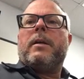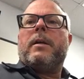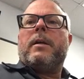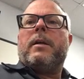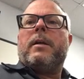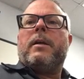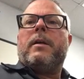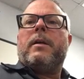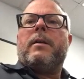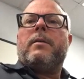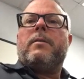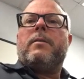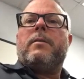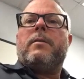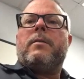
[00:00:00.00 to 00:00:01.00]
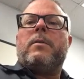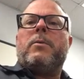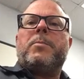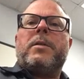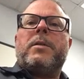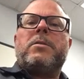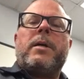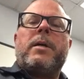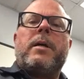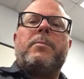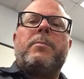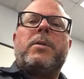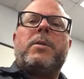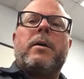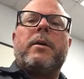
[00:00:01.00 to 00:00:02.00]
And, we spent some
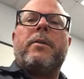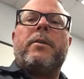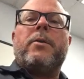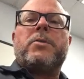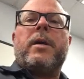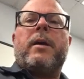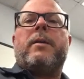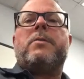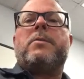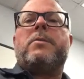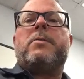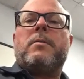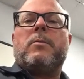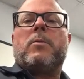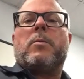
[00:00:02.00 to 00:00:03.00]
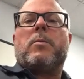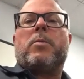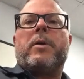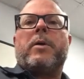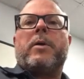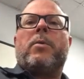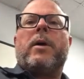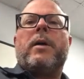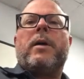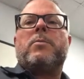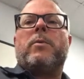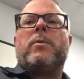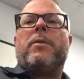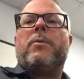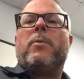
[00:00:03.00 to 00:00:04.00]
time talking to those guys, and we're pretty
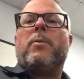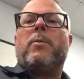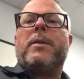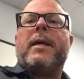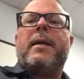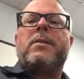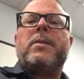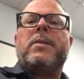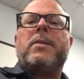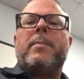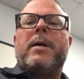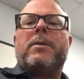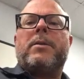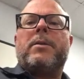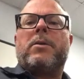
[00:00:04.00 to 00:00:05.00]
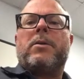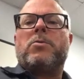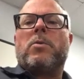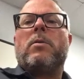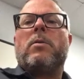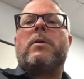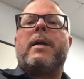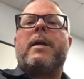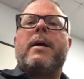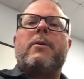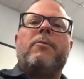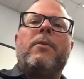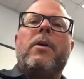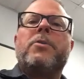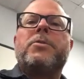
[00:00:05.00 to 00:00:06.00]
impressed with what they had to say about the controller and how it
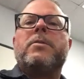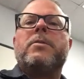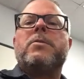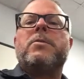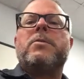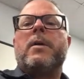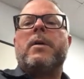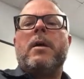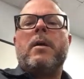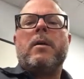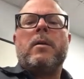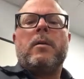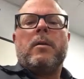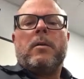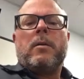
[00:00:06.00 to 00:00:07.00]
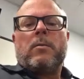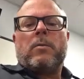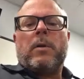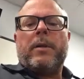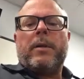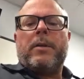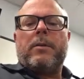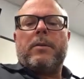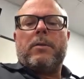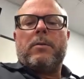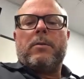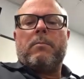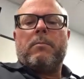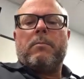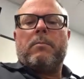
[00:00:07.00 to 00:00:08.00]
functions. Really,
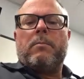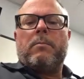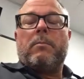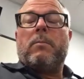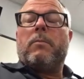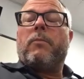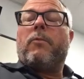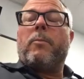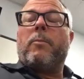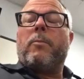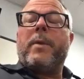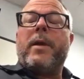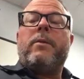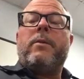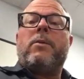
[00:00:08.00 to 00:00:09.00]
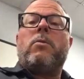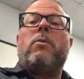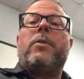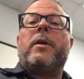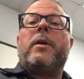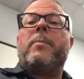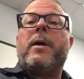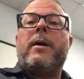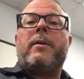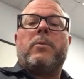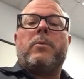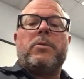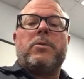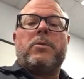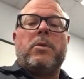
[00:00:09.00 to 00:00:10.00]
for me, the cool thing about it
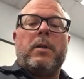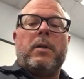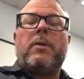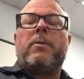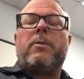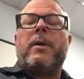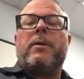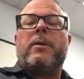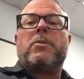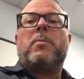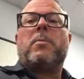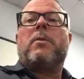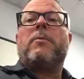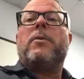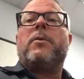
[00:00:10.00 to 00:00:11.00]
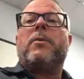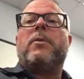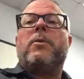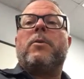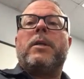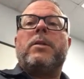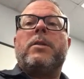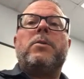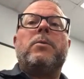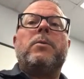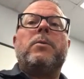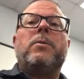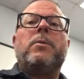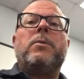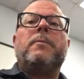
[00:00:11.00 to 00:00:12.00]
was you can integrate your smartphone into
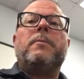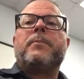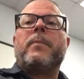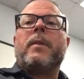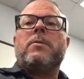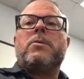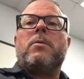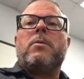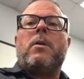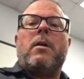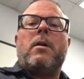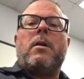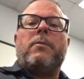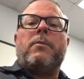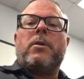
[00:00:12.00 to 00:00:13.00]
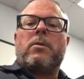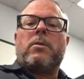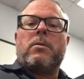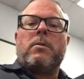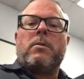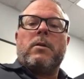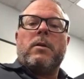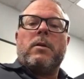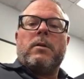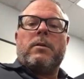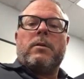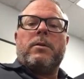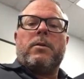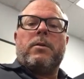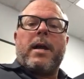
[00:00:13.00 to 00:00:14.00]
it. So all of your
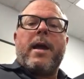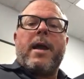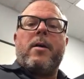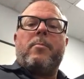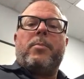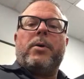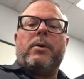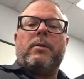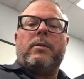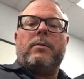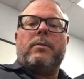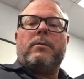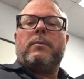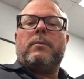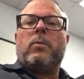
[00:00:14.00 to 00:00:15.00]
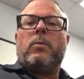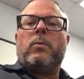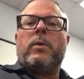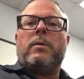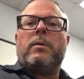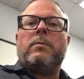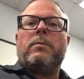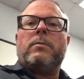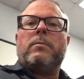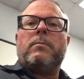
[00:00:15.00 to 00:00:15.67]
app you'll